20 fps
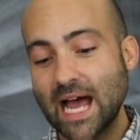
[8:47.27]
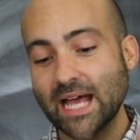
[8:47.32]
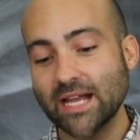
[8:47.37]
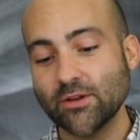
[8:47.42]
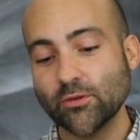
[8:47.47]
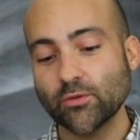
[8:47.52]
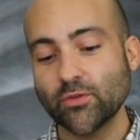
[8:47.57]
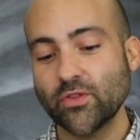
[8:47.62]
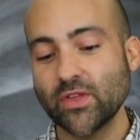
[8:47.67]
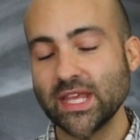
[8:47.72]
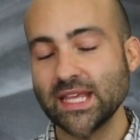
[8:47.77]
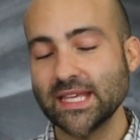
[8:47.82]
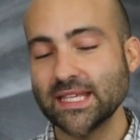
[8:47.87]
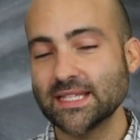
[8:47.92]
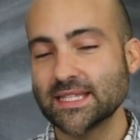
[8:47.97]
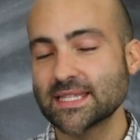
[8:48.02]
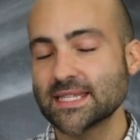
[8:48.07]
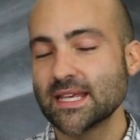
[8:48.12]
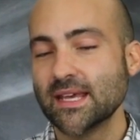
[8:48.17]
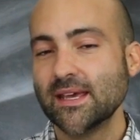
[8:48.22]
I don't think
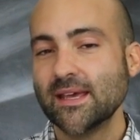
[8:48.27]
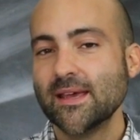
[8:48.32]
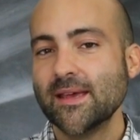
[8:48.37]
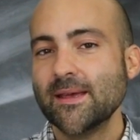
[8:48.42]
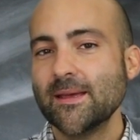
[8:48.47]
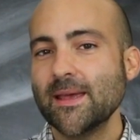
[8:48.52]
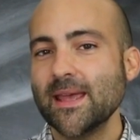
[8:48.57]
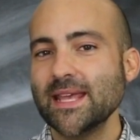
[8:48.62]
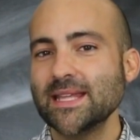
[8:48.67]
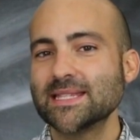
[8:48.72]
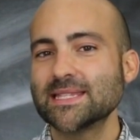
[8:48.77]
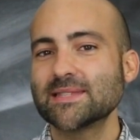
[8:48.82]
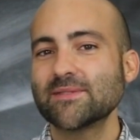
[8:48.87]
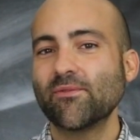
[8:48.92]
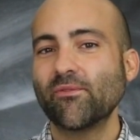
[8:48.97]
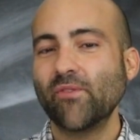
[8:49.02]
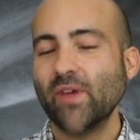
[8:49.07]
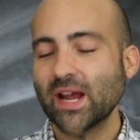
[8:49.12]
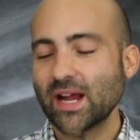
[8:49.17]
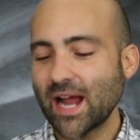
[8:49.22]
it's it's
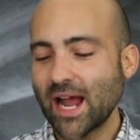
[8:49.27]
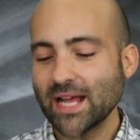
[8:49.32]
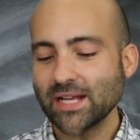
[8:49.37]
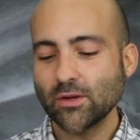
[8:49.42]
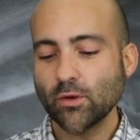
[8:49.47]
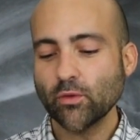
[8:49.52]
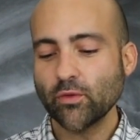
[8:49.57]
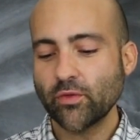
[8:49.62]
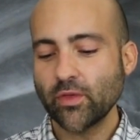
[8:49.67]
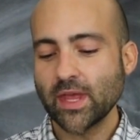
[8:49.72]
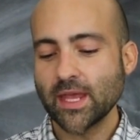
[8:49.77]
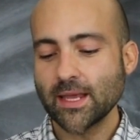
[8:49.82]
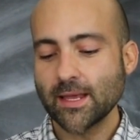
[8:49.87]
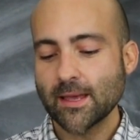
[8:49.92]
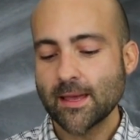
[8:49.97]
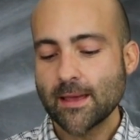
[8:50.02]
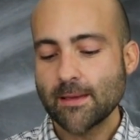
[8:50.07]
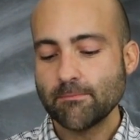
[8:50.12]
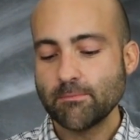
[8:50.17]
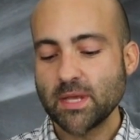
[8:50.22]
fair. I don't
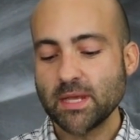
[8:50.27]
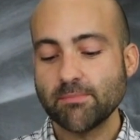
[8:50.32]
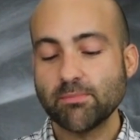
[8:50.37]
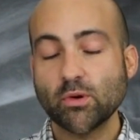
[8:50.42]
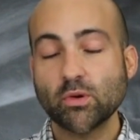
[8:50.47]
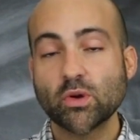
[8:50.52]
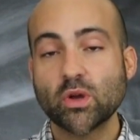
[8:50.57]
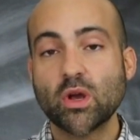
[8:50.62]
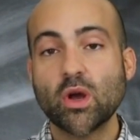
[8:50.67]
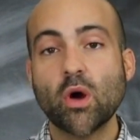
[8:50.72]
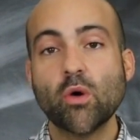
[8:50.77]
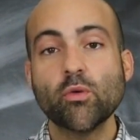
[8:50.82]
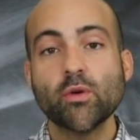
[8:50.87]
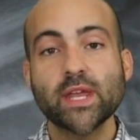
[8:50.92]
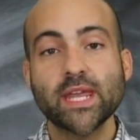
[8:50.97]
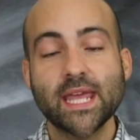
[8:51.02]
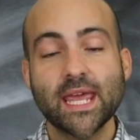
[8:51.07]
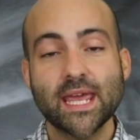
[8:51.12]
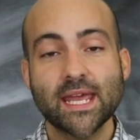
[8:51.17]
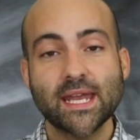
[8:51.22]
think people
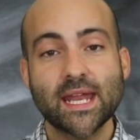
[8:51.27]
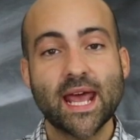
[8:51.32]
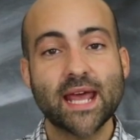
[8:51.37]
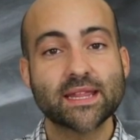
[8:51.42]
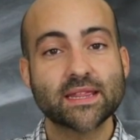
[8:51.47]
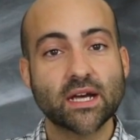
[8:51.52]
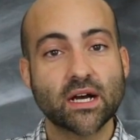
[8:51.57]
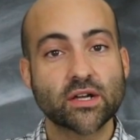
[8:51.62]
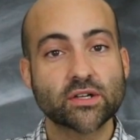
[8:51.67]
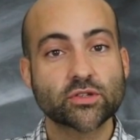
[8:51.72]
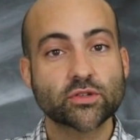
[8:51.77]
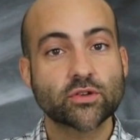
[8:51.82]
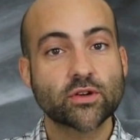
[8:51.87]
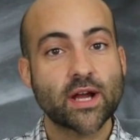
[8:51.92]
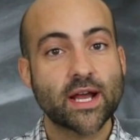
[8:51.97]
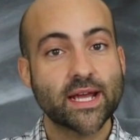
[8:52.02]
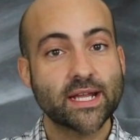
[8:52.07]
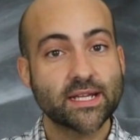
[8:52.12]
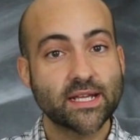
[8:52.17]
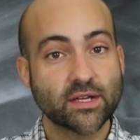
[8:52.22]
going in at the
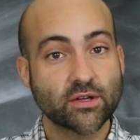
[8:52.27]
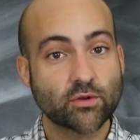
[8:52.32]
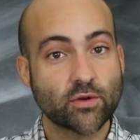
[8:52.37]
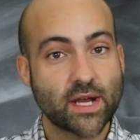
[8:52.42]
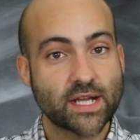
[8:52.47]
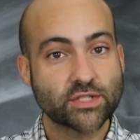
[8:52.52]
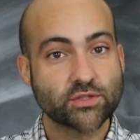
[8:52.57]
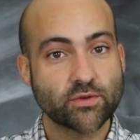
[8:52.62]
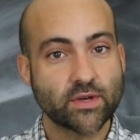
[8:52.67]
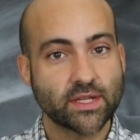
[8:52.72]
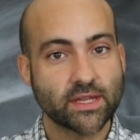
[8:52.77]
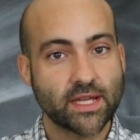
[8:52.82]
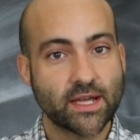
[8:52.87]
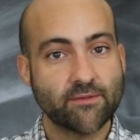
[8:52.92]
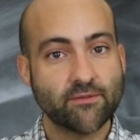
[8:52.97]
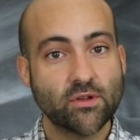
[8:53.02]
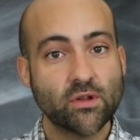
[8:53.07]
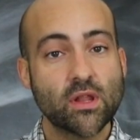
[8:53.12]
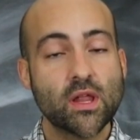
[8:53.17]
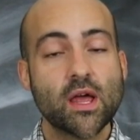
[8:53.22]
undergrad and graduate
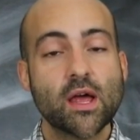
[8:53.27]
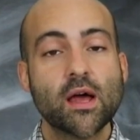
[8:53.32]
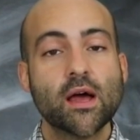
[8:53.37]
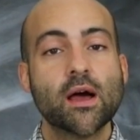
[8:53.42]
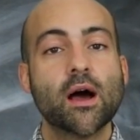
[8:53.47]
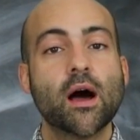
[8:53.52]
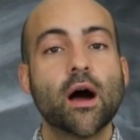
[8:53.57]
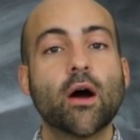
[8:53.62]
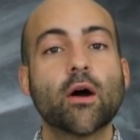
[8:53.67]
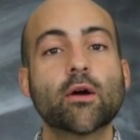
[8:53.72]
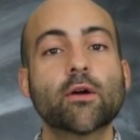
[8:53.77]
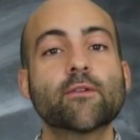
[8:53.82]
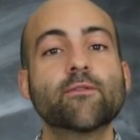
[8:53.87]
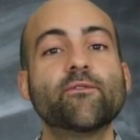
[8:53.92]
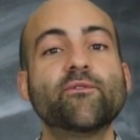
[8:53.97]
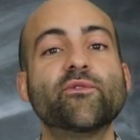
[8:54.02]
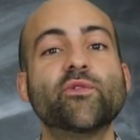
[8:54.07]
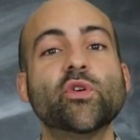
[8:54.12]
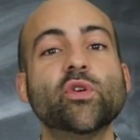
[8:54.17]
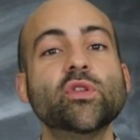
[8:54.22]
level are
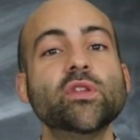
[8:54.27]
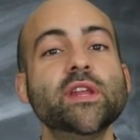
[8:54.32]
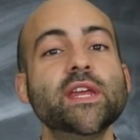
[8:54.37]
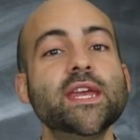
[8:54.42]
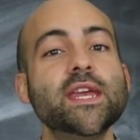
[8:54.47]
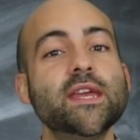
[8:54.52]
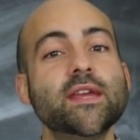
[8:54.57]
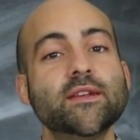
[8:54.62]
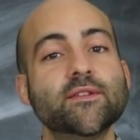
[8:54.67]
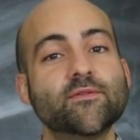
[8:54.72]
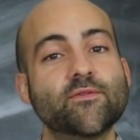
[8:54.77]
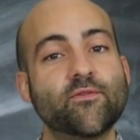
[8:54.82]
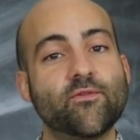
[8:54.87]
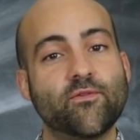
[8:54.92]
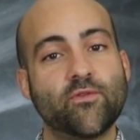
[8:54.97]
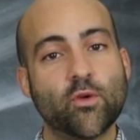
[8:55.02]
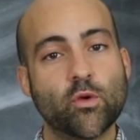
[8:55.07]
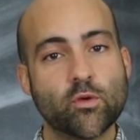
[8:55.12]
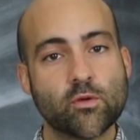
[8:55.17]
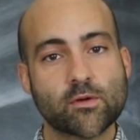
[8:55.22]
fully
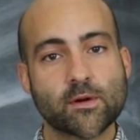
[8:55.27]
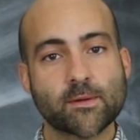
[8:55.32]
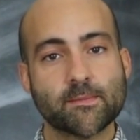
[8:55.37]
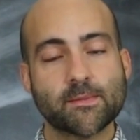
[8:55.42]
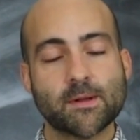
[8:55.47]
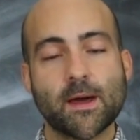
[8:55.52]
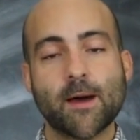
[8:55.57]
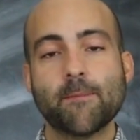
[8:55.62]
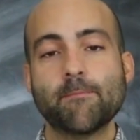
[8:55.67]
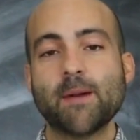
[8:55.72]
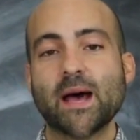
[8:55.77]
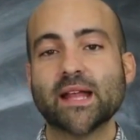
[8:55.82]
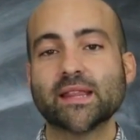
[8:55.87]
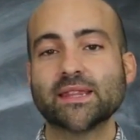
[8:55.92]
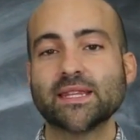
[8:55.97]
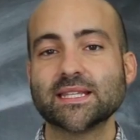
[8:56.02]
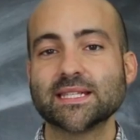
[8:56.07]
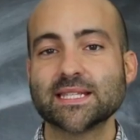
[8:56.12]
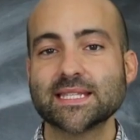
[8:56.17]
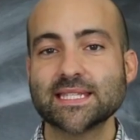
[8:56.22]
informed
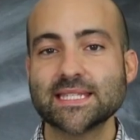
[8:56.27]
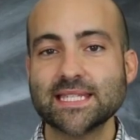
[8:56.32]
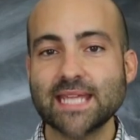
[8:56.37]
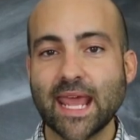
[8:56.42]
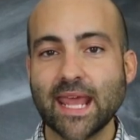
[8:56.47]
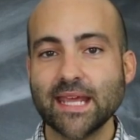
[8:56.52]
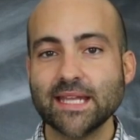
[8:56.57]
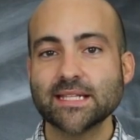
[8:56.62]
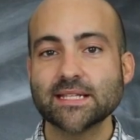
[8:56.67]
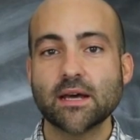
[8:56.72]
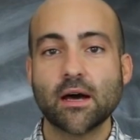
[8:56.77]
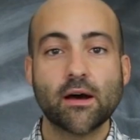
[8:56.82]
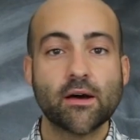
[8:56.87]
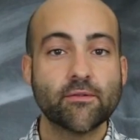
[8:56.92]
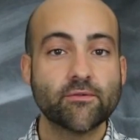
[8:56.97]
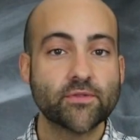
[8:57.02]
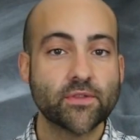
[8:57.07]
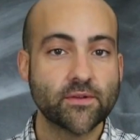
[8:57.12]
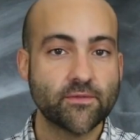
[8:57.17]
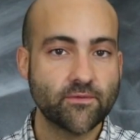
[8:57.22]
about the state
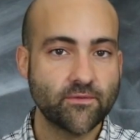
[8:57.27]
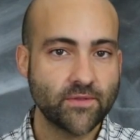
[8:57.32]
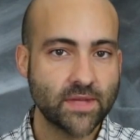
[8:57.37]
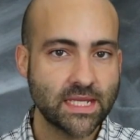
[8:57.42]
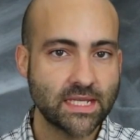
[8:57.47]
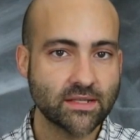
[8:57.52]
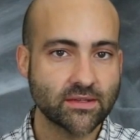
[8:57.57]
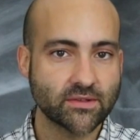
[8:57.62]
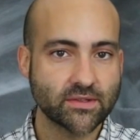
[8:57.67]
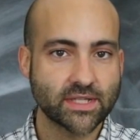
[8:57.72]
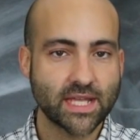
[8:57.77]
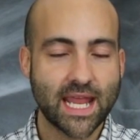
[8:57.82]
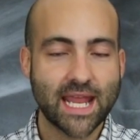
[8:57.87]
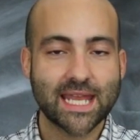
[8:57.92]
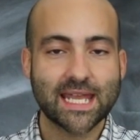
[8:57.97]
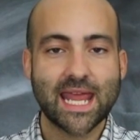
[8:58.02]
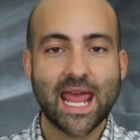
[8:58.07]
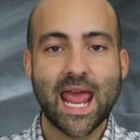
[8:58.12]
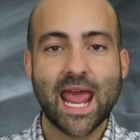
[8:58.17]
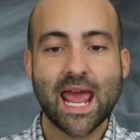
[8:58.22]
of the field
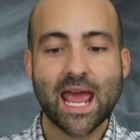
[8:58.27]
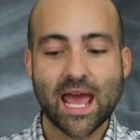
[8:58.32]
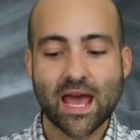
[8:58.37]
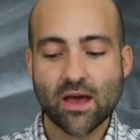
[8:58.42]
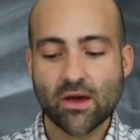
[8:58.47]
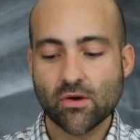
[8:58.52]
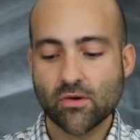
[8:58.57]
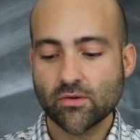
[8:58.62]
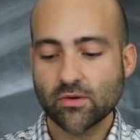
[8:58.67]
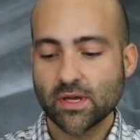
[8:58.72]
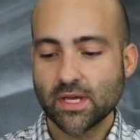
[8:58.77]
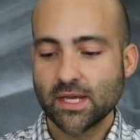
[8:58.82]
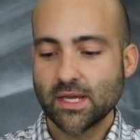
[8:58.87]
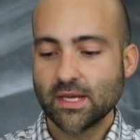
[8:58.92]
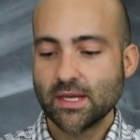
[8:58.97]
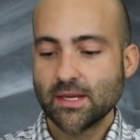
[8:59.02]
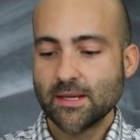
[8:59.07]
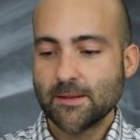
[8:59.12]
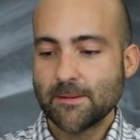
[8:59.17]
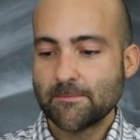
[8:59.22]
and how
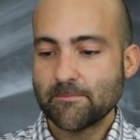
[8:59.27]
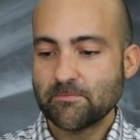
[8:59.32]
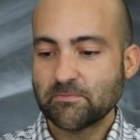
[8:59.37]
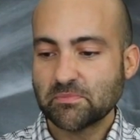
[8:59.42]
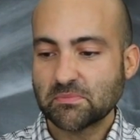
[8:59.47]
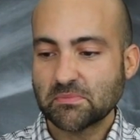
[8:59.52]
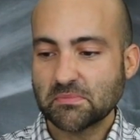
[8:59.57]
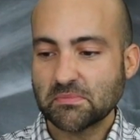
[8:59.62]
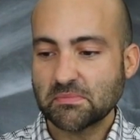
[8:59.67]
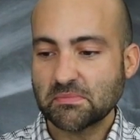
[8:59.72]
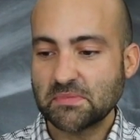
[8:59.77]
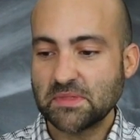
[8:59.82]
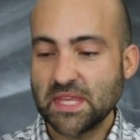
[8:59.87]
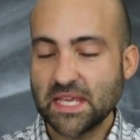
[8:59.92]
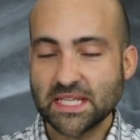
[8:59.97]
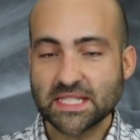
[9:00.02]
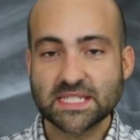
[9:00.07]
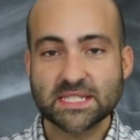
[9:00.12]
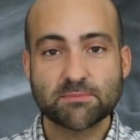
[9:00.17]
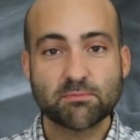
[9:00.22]

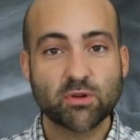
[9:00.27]
this